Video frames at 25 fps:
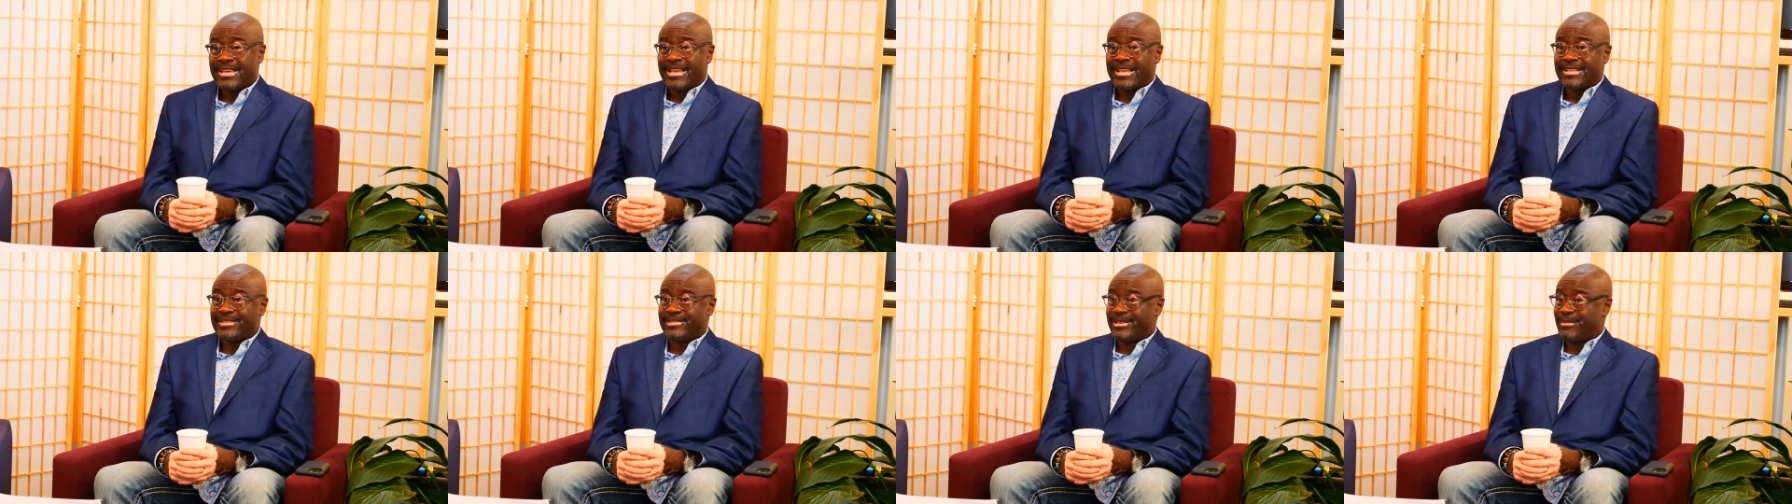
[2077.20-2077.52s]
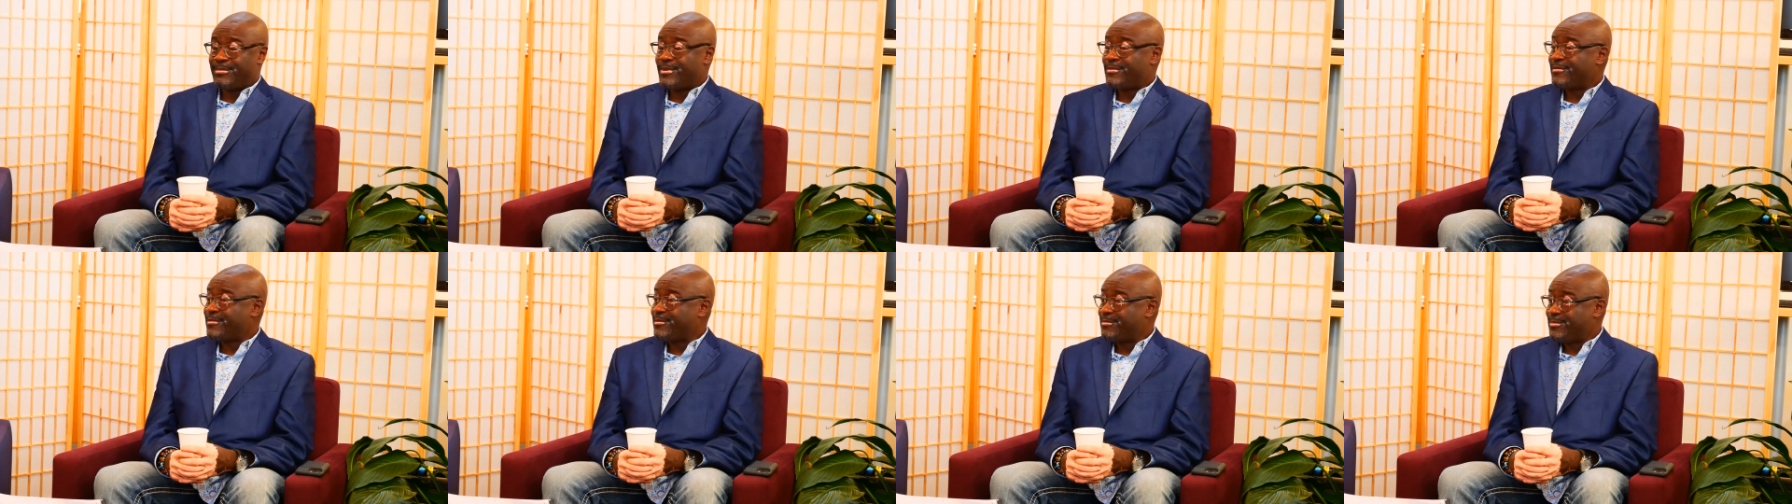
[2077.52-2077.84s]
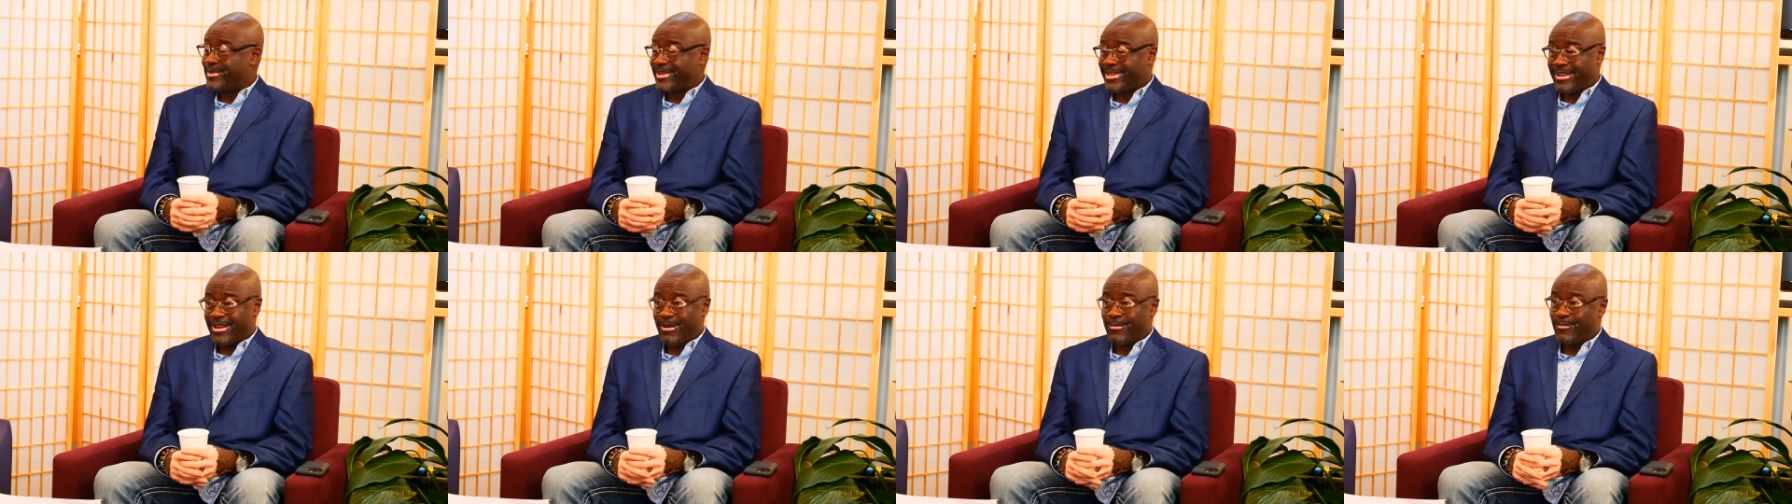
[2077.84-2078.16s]
and some of them
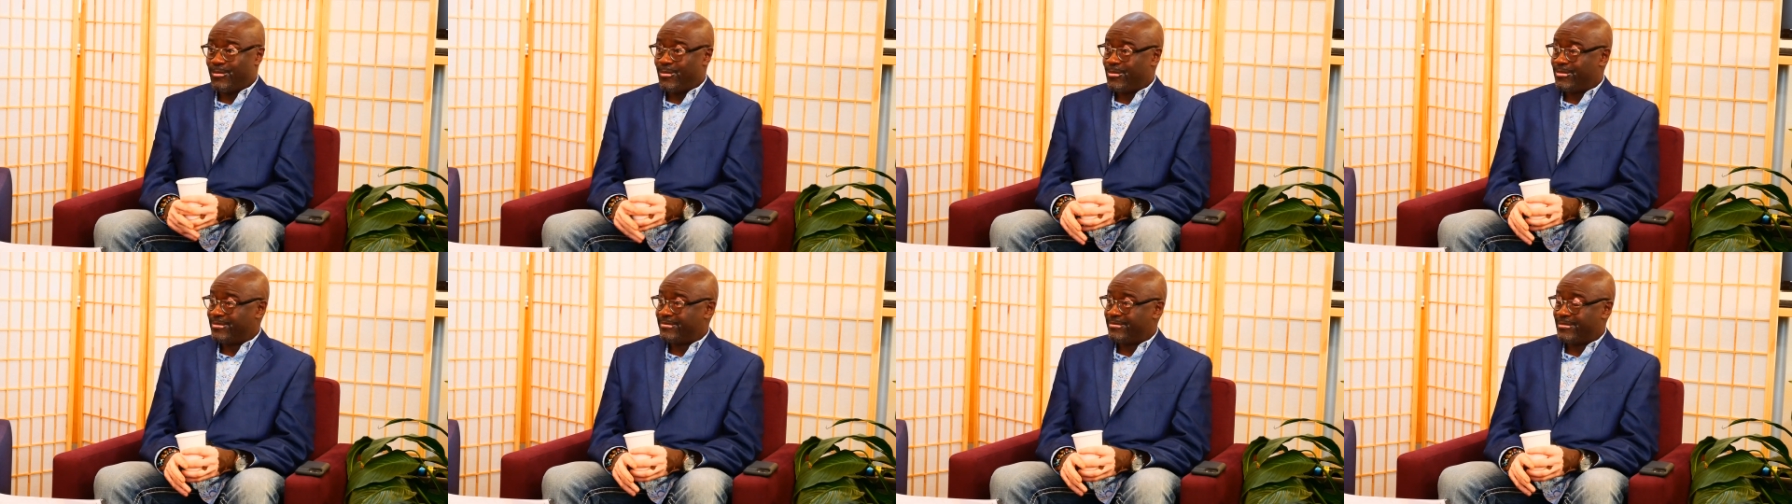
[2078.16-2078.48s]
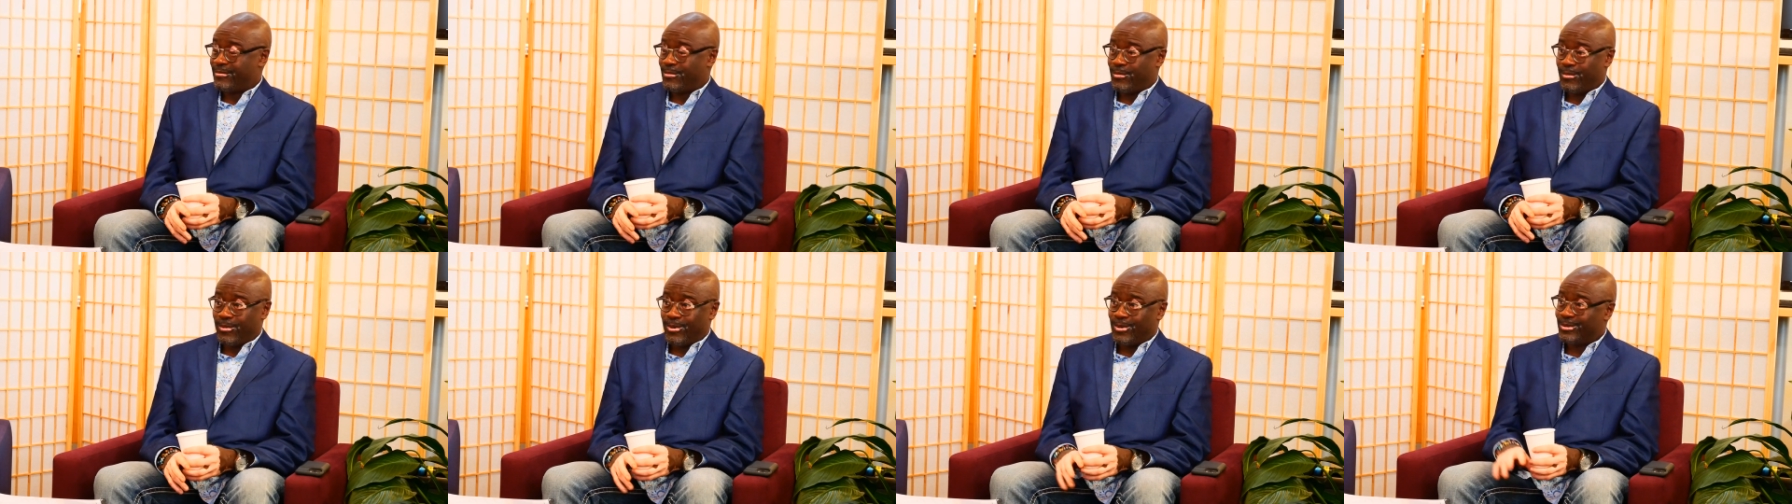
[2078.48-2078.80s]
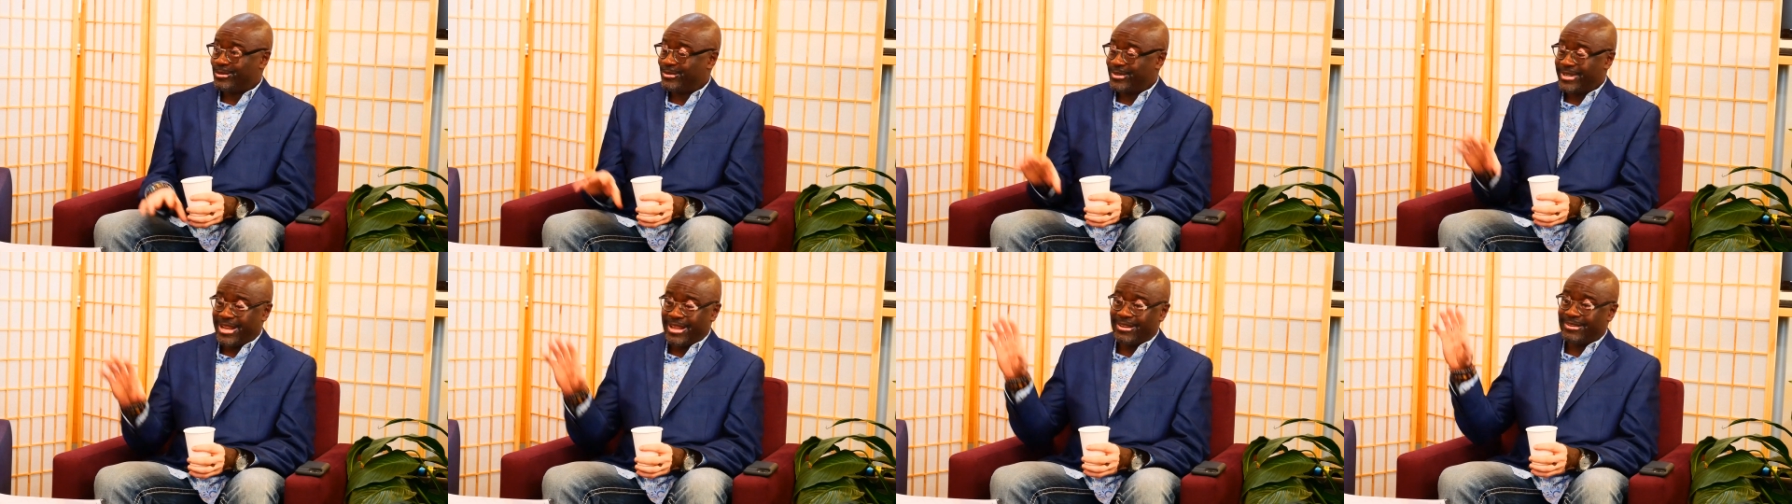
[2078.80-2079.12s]
become
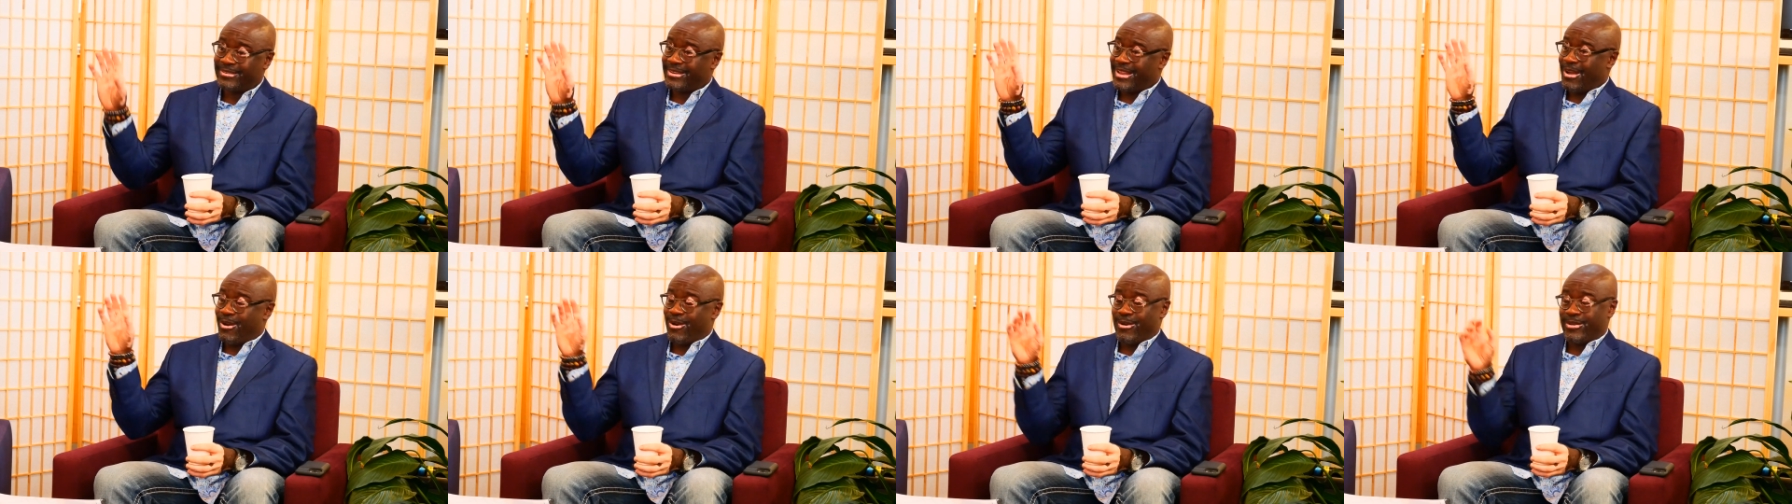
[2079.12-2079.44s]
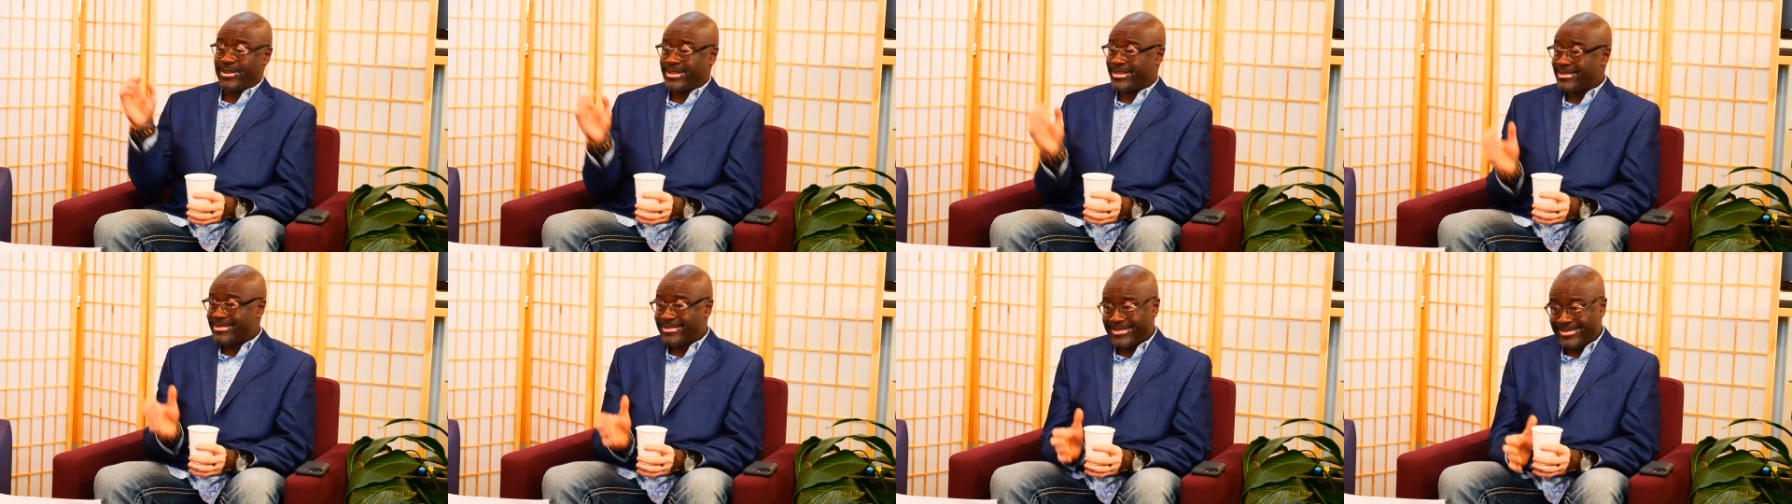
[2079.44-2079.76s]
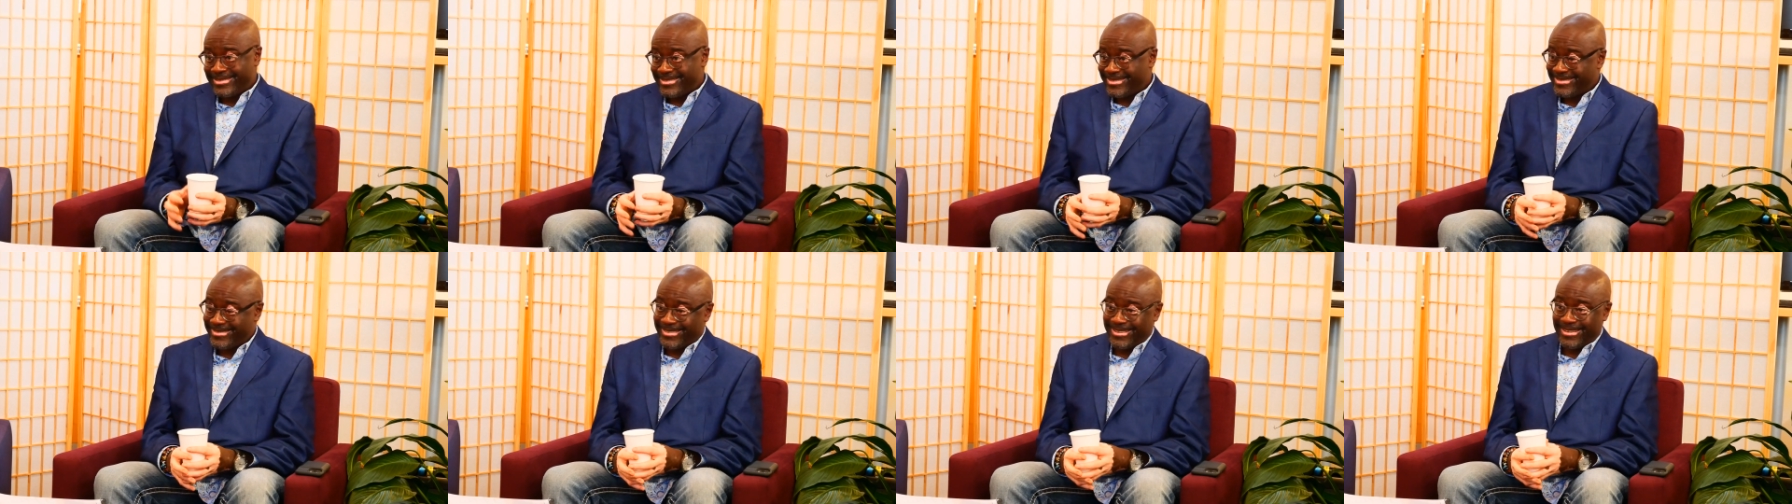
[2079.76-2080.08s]
world-renowned artists.